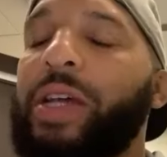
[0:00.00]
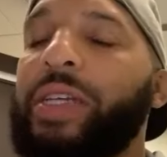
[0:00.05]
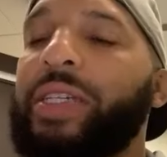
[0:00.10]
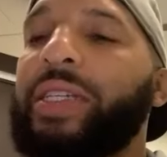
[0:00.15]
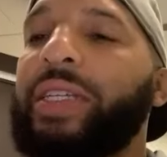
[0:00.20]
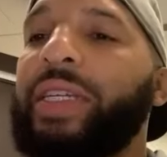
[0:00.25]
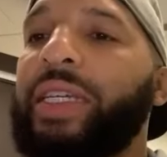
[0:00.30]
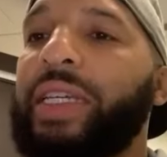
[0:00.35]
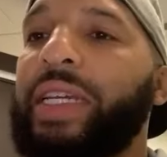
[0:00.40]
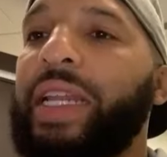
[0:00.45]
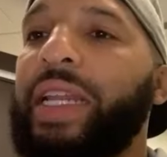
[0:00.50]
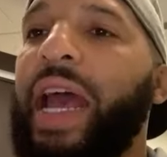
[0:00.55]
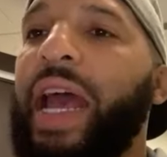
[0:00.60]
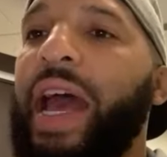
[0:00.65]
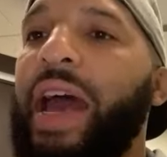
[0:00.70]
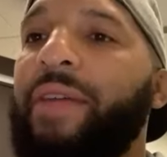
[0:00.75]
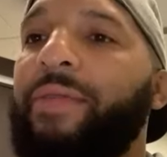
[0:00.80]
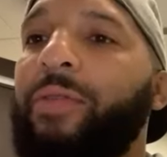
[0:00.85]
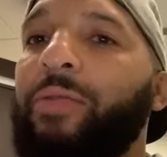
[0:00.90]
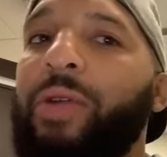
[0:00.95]
wrestling can
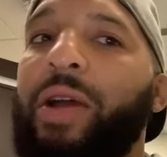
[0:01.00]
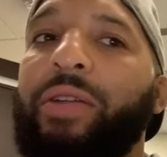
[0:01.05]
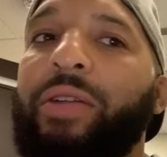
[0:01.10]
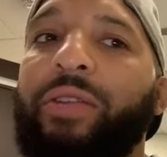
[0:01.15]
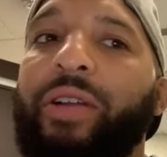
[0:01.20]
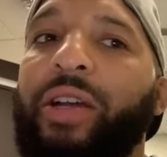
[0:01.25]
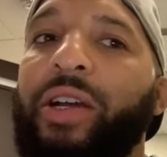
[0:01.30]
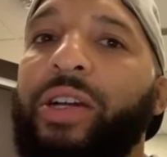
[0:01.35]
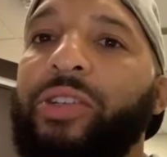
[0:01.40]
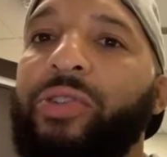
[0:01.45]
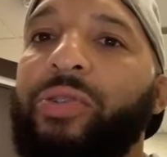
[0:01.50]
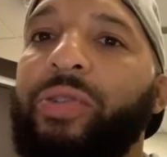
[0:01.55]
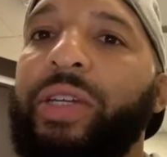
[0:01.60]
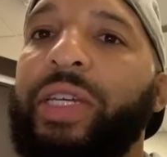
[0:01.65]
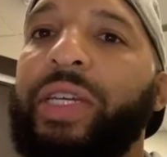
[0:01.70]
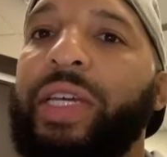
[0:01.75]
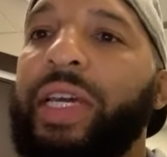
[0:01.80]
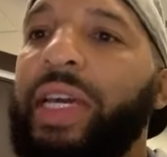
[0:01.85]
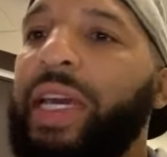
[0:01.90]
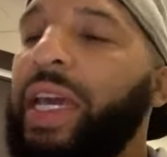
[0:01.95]
have around the
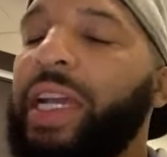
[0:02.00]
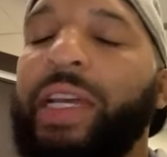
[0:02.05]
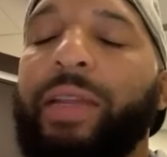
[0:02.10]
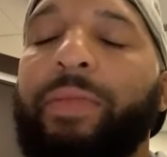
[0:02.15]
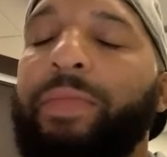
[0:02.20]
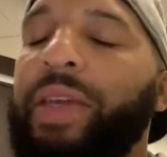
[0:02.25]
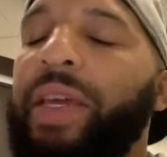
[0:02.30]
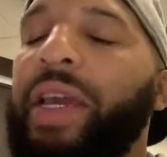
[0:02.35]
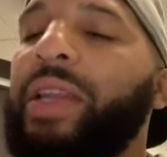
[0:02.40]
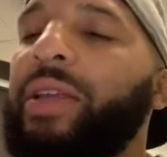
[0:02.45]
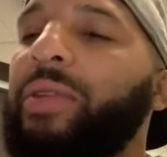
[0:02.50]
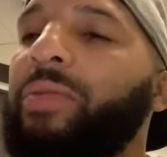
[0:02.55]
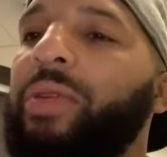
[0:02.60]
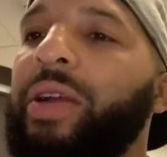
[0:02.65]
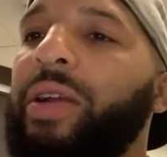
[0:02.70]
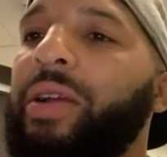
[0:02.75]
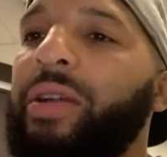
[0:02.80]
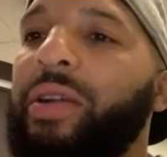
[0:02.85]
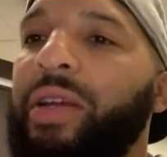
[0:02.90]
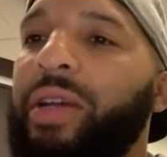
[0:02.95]
country can be
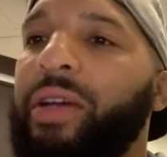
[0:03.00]
anywhere.